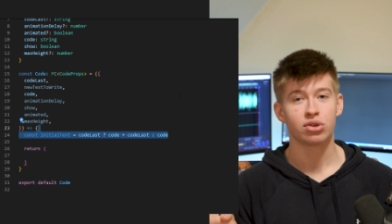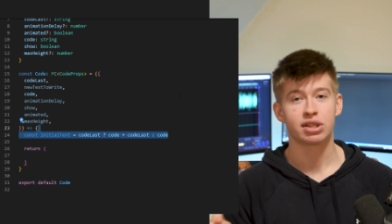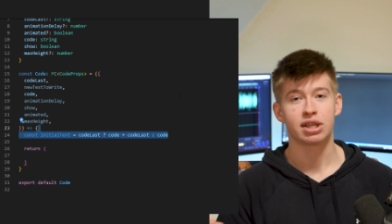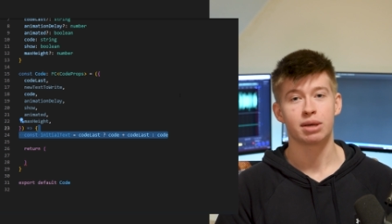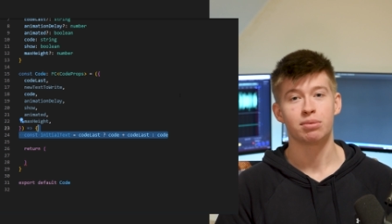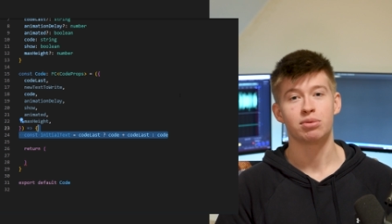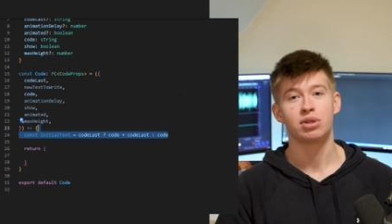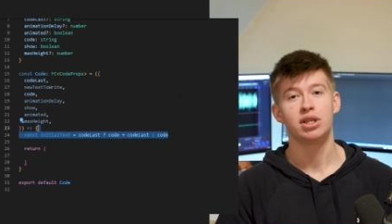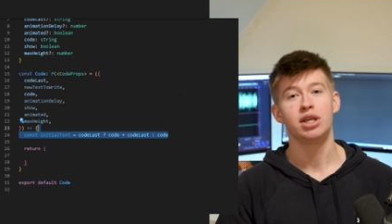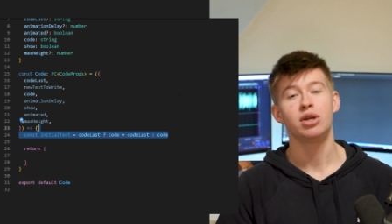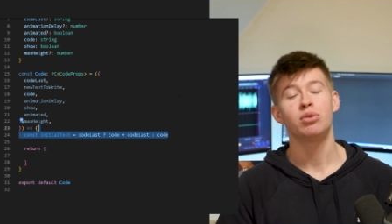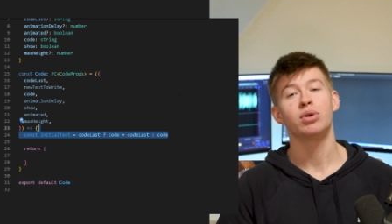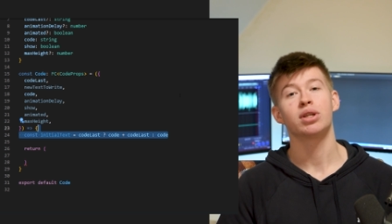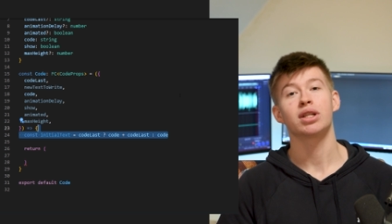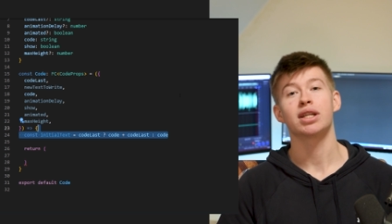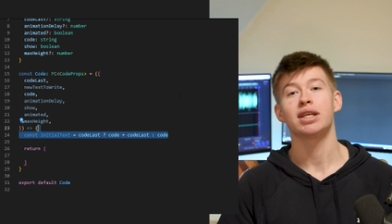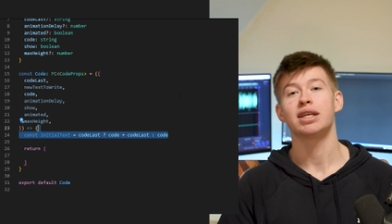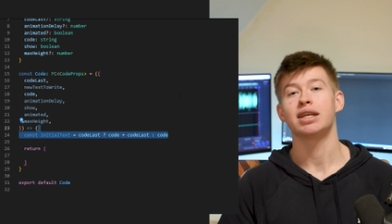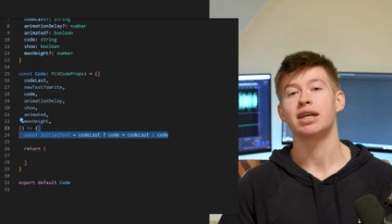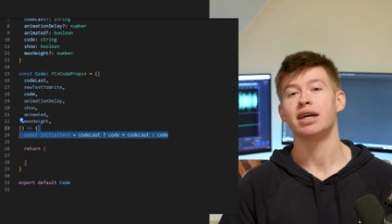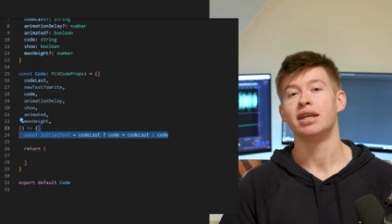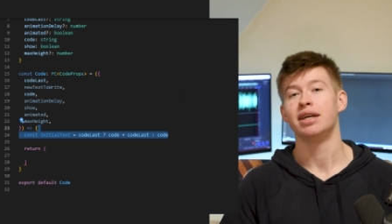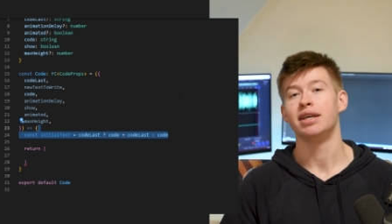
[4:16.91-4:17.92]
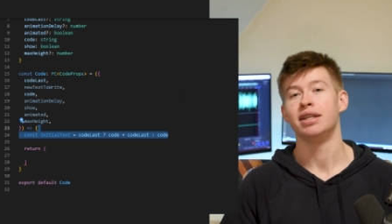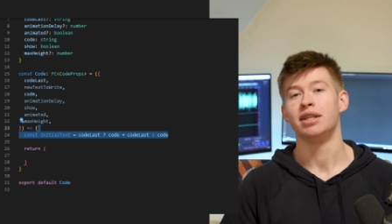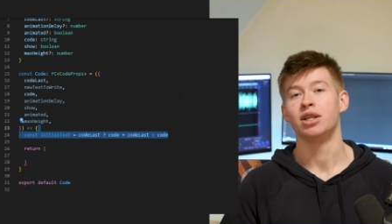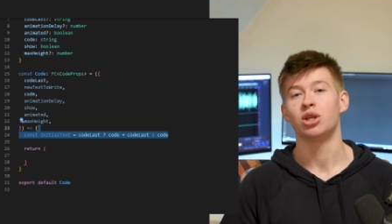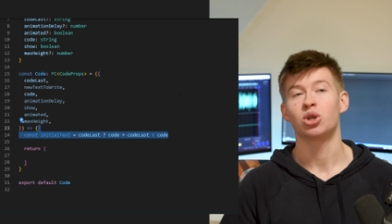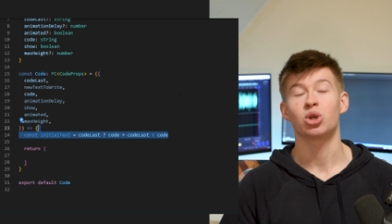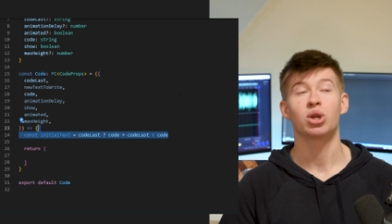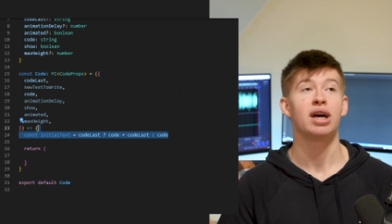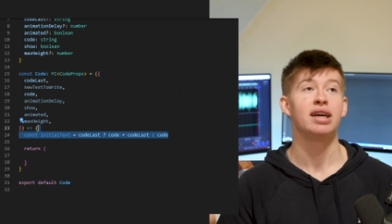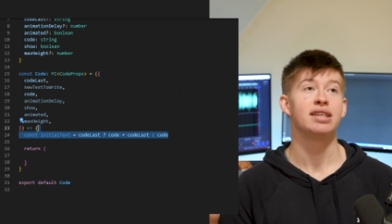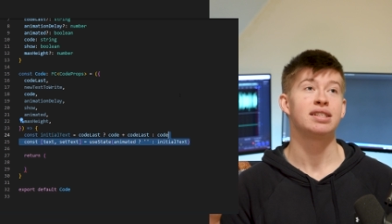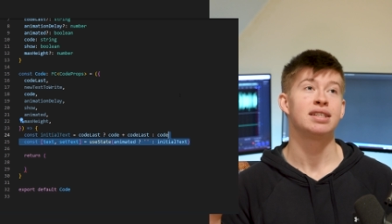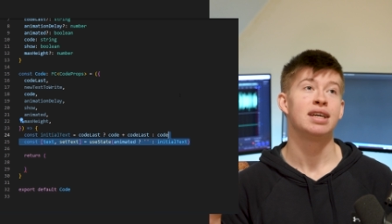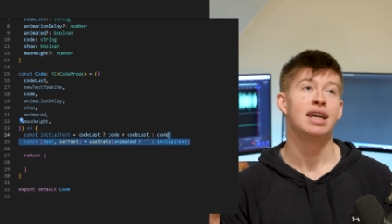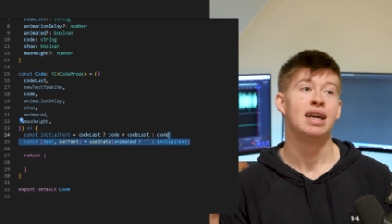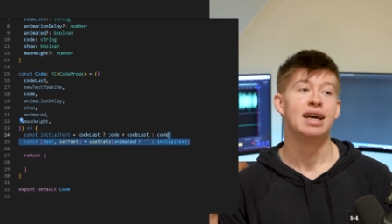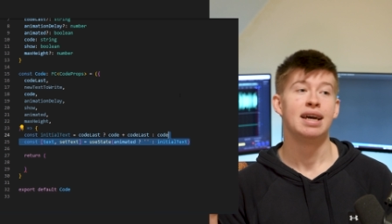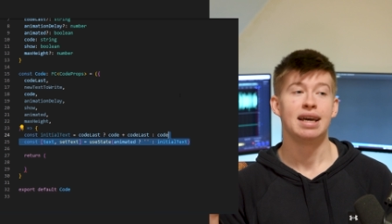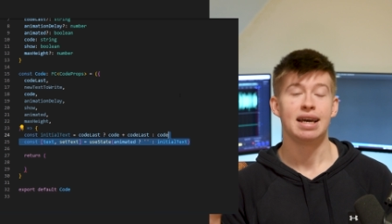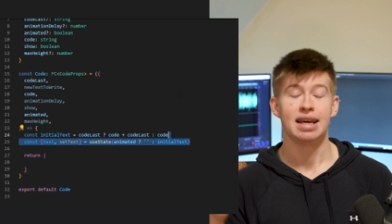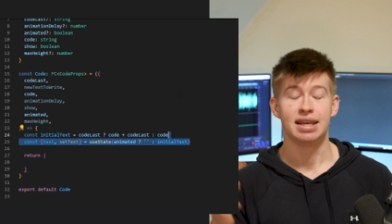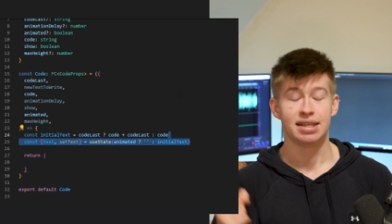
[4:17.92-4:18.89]
subsequently going to initialize
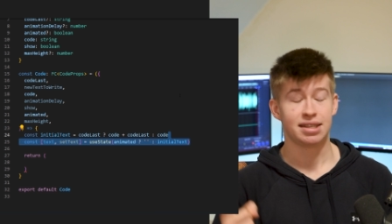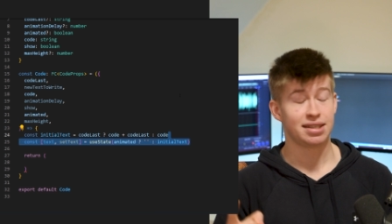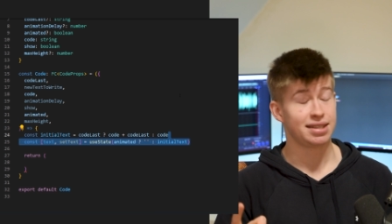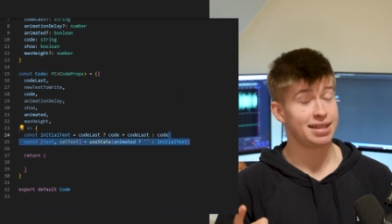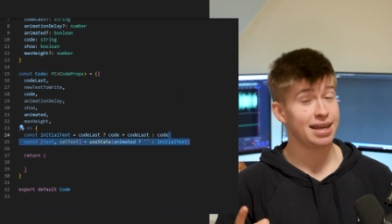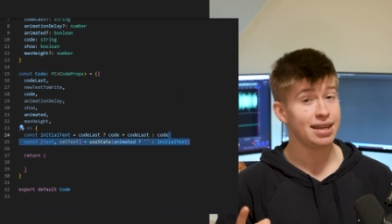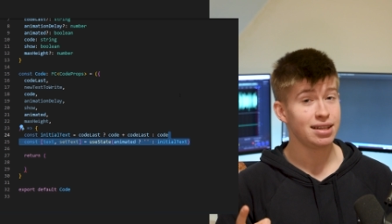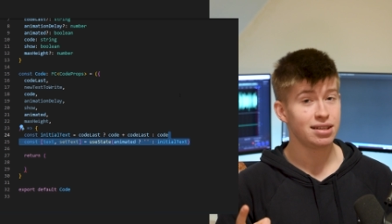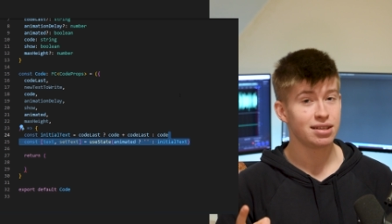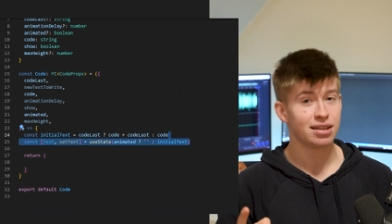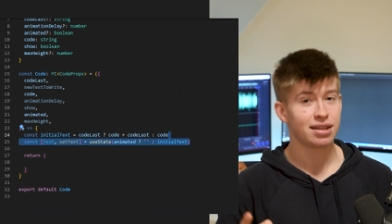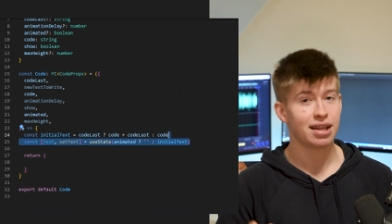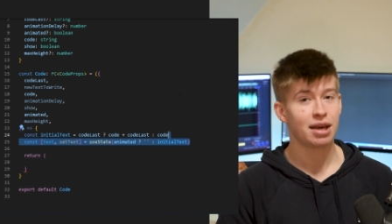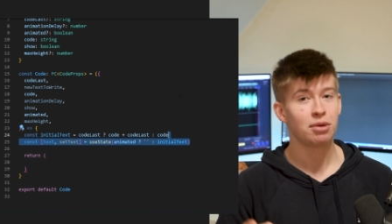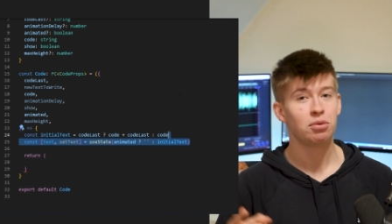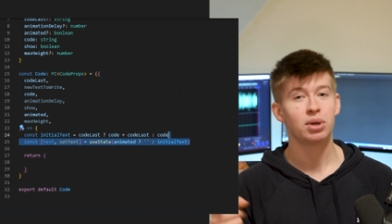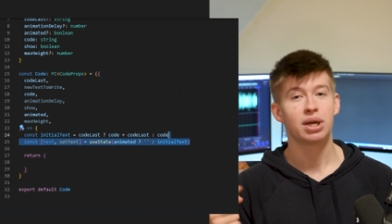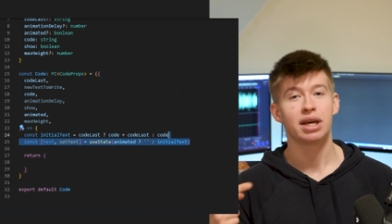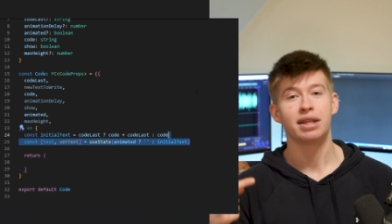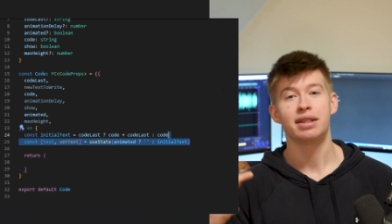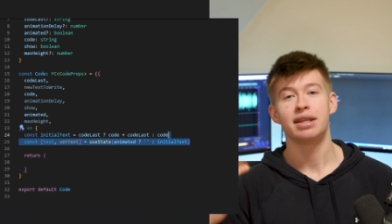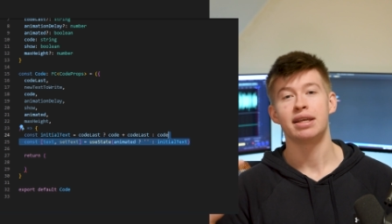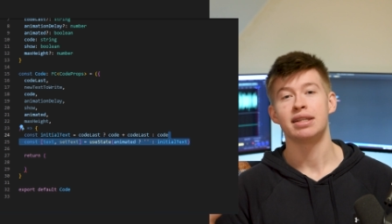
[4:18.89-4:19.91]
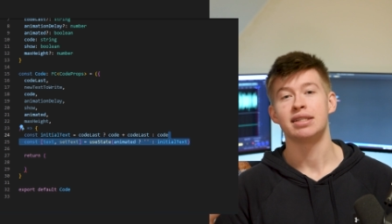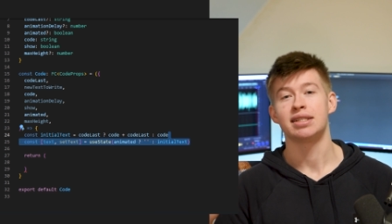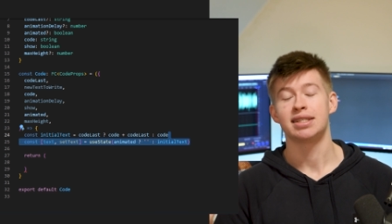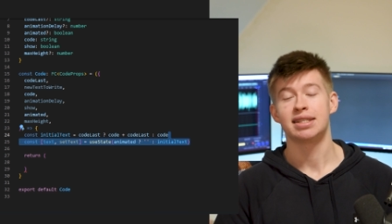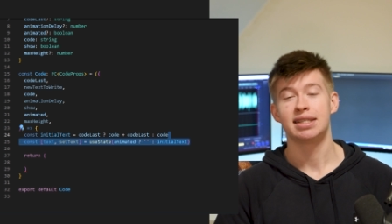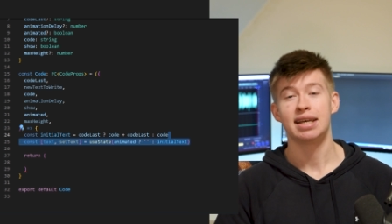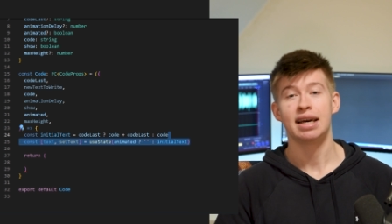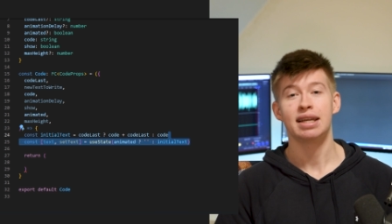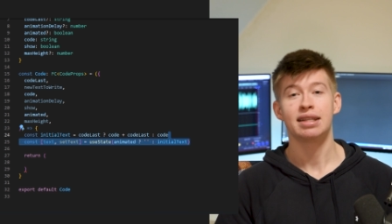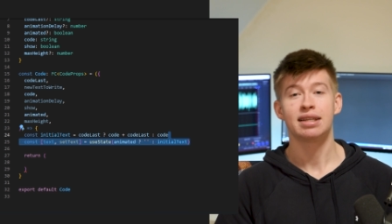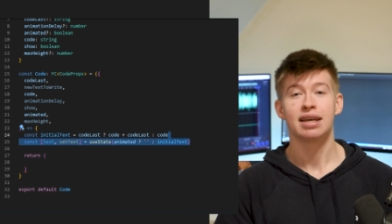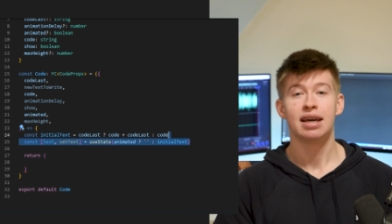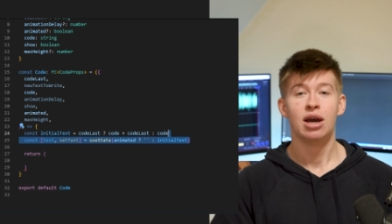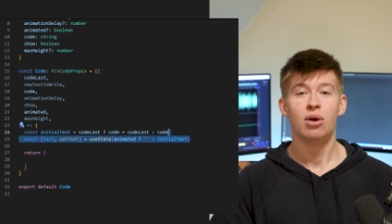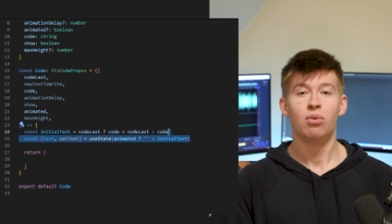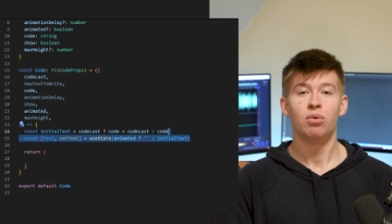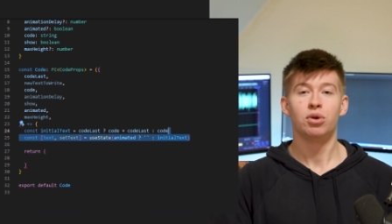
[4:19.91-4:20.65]
a state that we can then set,